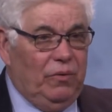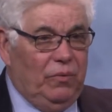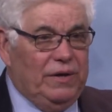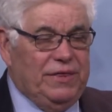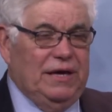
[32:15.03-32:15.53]

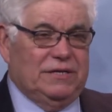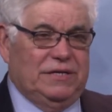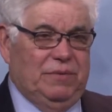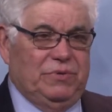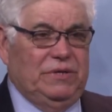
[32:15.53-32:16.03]
with the
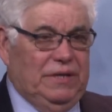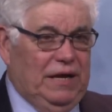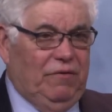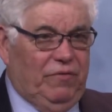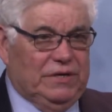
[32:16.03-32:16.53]
exception
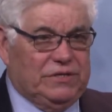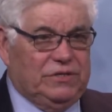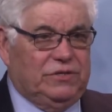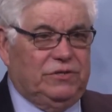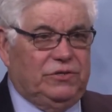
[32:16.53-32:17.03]
that if we
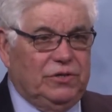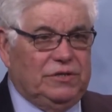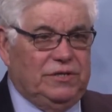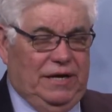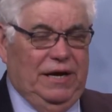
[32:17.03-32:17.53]

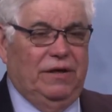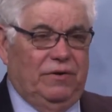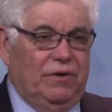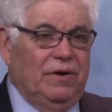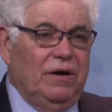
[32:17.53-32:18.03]
stood
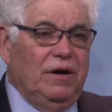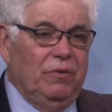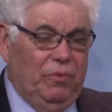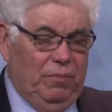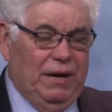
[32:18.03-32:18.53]
together,
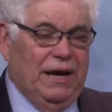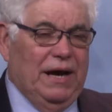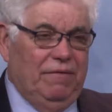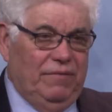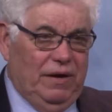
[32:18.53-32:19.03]
we might
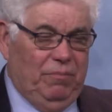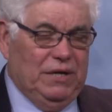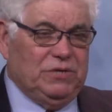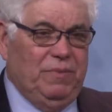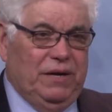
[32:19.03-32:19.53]
have a
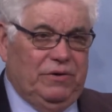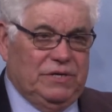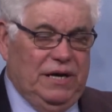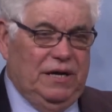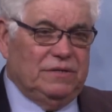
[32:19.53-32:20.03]
much better
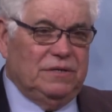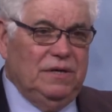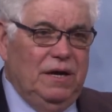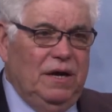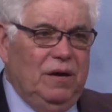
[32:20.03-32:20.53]
chance.
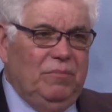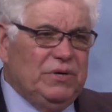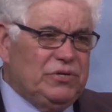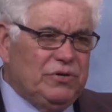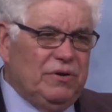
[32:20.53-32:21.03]

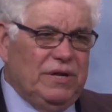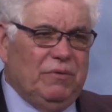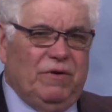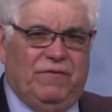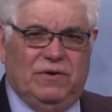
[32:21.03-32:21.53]
But sure,
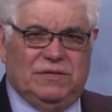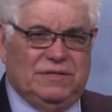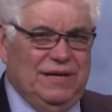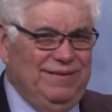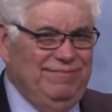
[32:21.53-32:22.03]
there were folks
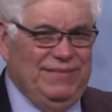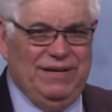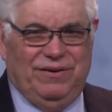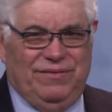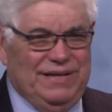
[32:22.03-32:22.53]
that say,
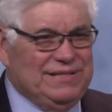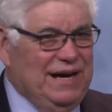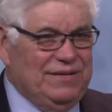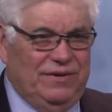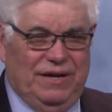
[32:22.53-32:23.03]
you know, these
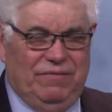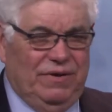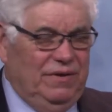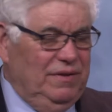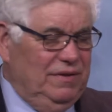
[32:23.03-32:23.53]
guys are
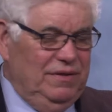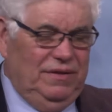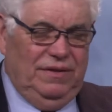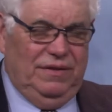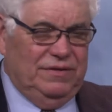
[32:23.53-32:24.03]
never, the,
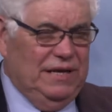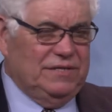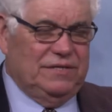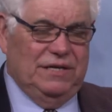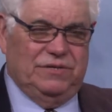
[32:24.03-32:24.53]
legislature
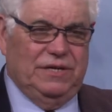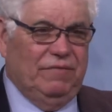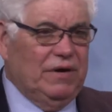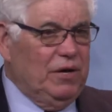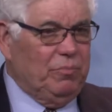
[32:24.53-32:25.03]
legislature's
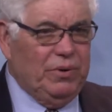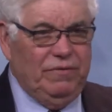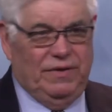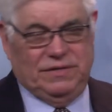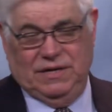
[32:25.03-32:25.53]
never going to
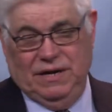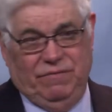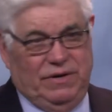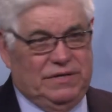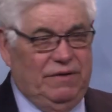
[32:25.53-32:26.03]
approve this, the
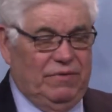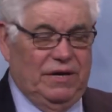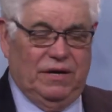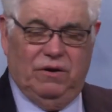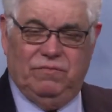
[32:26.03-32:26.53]
governor's never
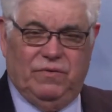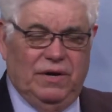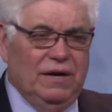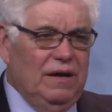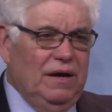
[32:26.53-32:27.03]
going to go
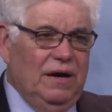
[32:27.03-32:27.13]
for it.